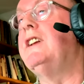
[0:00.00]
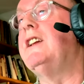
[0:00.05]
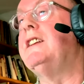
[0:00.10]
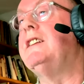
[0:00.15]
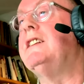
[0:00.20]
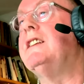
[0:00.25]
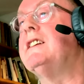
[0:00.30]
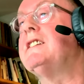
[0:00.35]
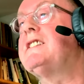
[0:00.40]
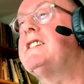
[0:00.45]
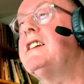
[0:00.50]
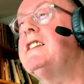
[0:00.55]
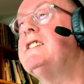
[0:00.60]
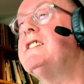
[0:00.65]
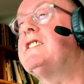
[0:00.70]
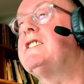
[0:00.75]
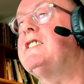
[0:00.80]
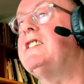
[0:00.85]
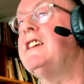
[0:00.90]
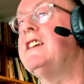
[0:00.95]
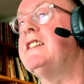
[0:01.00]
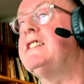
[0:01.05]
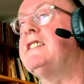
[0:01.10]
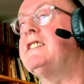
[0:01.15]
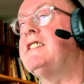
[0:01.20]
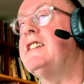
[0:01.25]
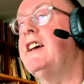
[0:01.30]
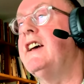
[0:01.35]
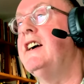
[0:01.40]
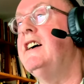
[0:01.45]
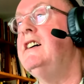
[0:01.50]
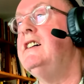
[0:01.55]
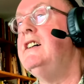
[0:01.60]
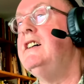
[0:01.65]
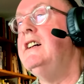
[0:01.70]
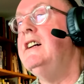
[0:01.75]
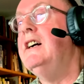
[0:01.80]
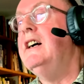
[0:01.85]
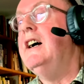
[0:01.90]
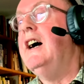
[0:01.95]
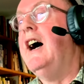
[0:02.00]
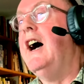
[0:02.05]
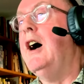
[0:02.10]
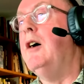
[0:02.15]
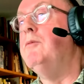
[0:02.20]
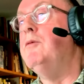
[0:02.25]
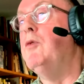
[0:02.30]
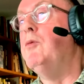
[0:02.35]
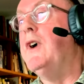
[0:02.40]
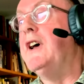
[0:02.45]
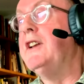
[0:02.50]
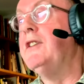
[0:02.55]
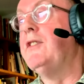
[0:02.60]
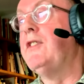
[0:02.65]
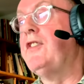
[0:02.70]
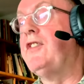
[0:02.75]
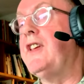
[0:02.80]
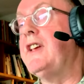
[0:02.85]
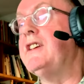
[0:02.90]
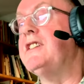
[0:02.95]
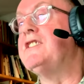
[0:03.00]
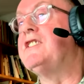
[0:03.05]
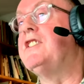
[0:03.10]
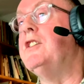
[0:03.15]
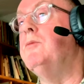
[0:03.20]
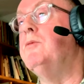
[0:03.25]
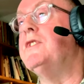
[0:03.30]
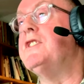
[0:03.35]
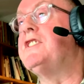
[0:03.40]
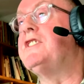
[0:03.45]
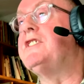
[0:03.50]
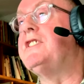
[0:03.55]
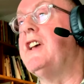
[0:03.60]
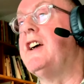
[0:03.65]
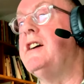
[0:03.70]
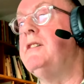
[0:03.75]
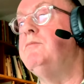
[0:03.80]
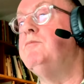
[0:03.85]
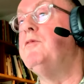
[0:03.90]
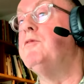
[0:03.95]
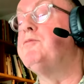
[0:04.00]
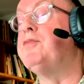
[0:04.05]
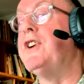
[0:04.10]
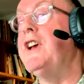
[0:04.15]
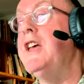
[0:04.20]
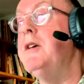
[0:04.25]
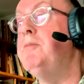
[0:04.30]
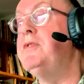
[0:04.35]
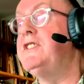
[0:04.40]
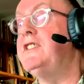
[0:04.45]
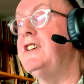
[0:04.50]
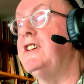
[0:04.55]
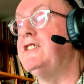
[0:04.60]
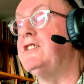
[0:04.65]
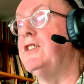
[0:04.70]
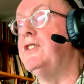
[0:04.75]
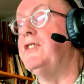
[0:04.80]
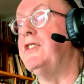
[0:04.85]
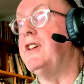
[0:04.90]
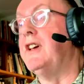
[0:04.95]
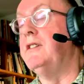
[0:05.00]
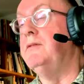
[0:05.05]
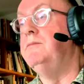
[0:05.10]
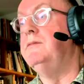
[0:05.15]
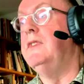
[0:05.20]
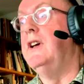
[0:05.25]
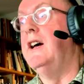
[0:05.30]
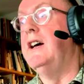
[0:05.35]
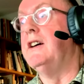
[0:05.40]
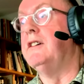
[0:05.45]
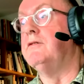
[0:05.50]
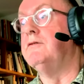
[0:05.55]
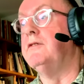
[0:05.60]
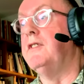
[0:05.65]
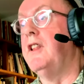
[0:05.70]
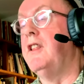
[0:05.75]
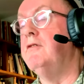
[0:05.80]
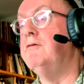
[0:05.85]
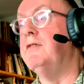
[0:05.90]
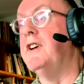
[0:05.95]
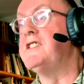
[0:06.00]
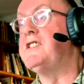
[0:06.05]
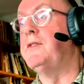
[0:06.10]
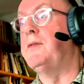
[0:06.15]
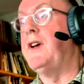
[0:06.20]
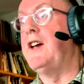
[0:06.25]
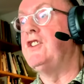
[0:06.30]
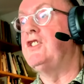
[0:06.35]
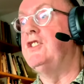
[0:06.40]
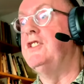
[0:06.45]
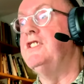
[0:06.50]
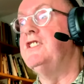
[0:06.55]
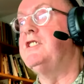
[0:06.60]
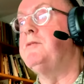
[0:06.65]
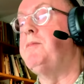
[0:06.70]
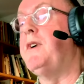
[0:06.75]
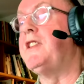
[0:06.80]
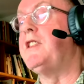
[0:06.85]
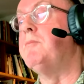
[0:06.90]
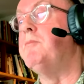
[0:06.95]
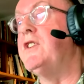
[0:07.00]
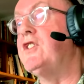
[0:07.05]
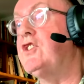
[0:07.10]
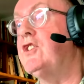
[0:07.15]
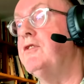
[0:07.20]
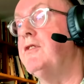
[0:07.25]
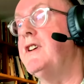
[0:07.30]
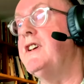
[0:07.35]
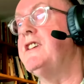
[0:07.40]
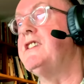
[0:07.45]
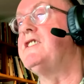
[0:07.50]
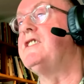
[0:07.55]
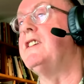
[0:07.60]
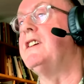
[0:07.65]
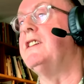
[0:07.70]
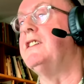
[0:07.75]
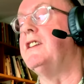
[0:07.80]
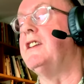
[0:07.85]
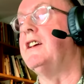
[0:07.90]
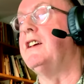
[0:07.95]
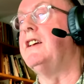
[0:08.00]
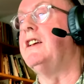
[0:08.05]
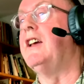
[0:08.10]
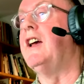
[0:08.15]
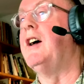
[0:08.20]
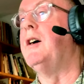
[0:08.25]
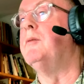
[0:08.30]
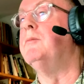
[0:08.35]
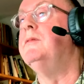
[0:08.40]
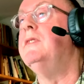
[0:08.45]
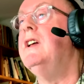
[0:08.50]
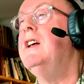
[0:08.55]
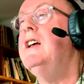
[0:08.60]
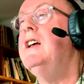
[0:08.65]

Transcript: in the sense that, one of the things that was prohibited on the reservations by the missionaries and the